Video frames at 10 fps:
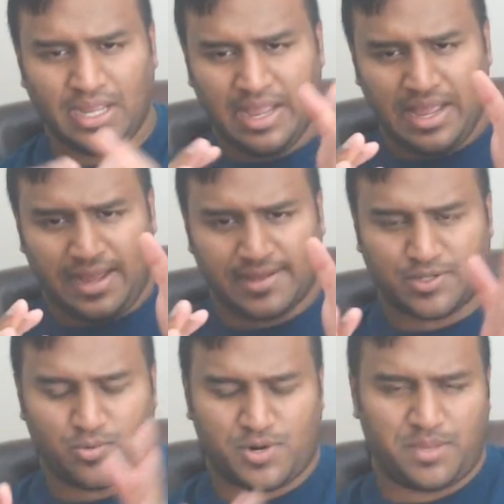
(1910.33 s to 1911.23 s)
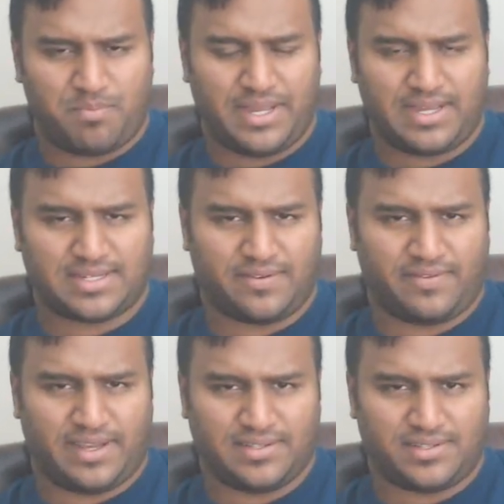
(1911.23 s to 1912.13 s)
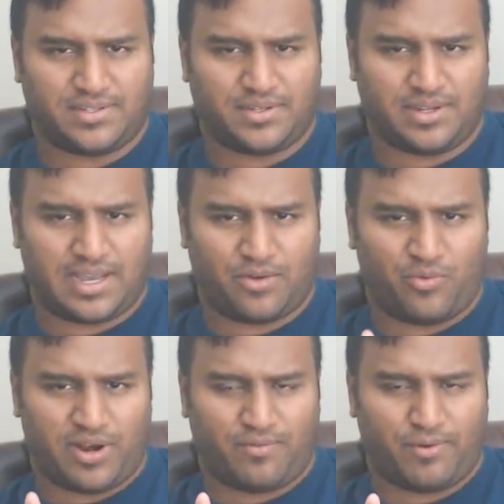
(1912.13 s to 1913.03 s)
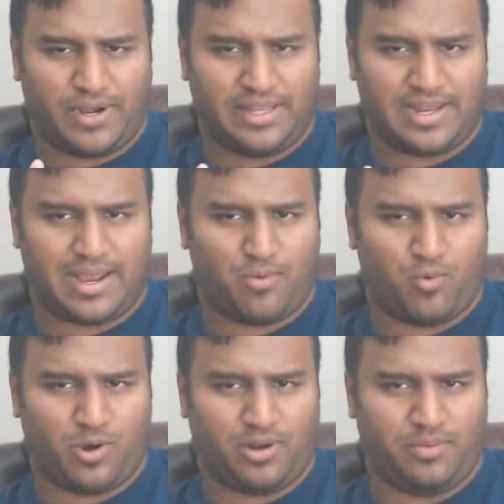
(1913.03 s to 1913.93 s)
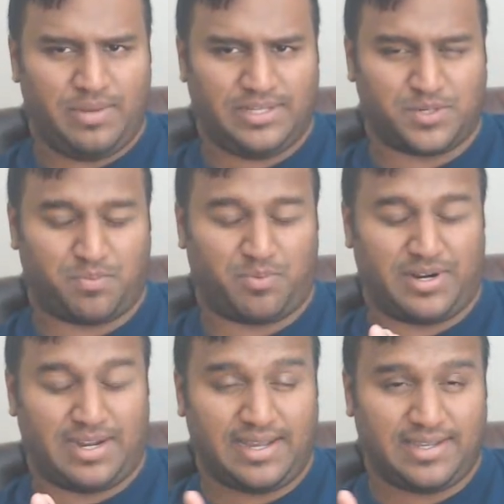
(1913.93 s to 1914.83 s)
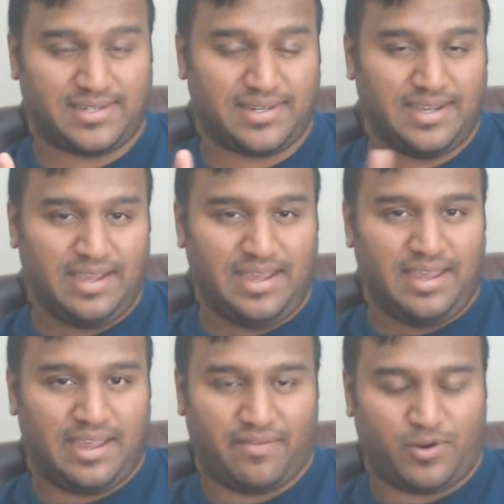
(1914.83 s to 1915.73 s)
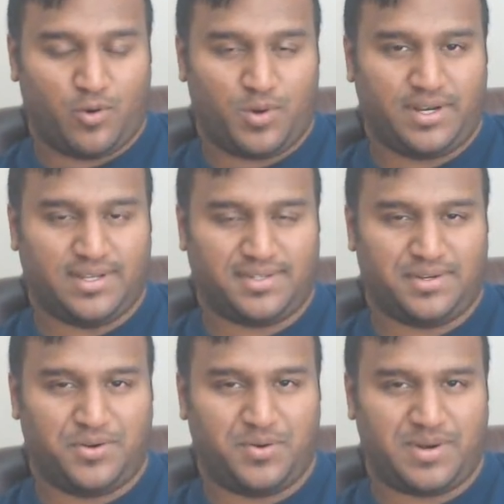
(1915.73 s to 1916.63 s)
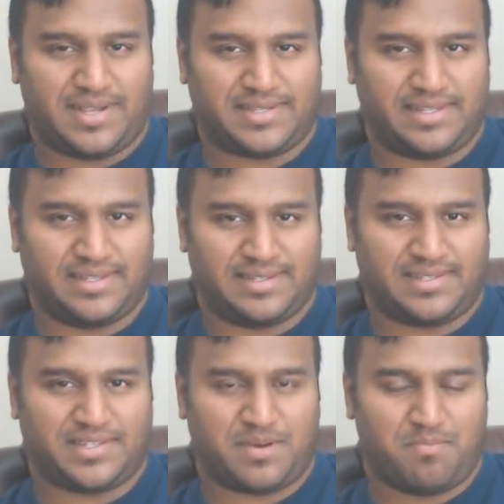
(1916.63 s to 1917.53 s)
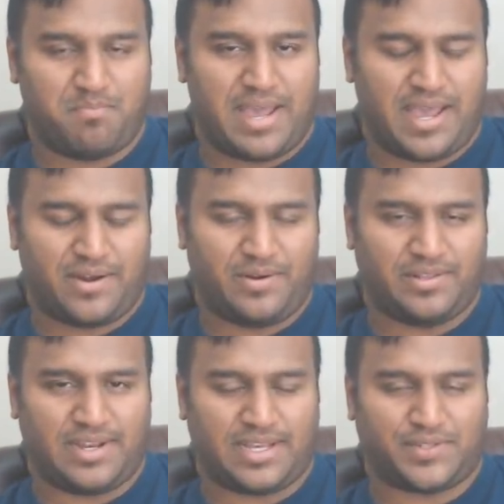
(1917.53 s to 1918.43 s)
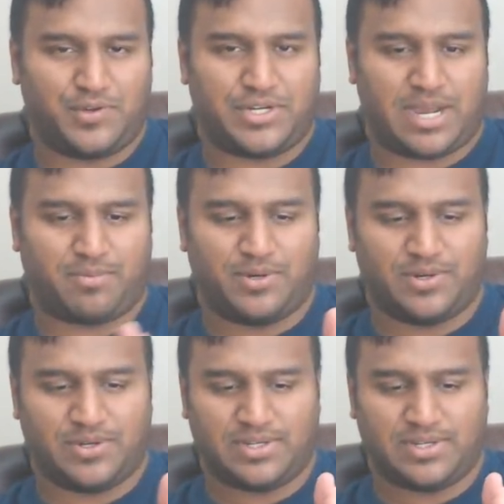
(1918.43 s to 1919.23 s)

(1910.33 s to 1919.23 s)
And so one of the biggest events at Reverie that I would be surprised if Oda doesn't address in some manner in the next few chapters